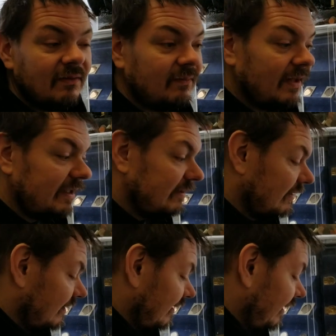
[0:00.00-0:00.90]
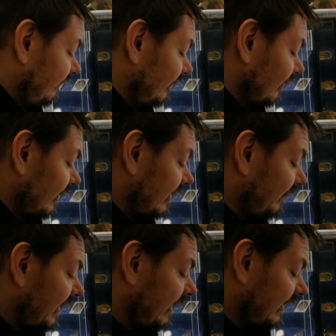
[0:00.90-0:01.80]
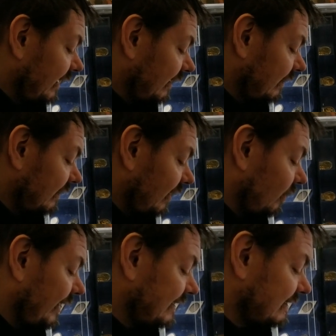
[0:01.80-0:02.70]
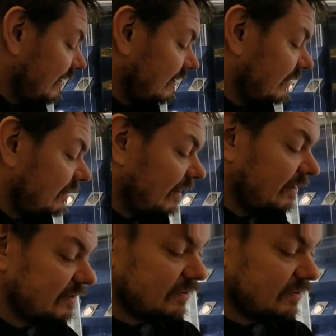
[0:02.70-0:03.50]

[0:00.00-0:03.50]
But if you look at a penny, a wheat cent, like this